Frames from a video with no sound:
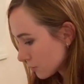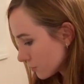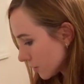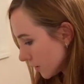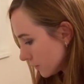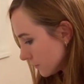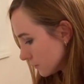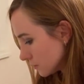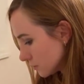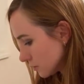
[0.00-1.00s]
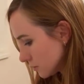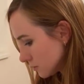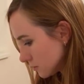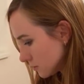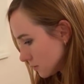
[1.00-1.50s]
rifle,
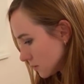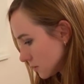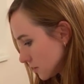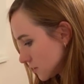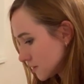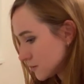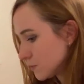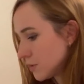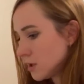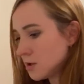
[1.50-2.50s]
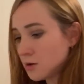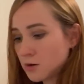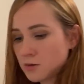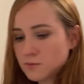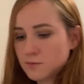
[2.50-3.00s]

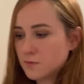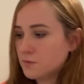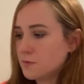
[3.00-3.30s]
spear.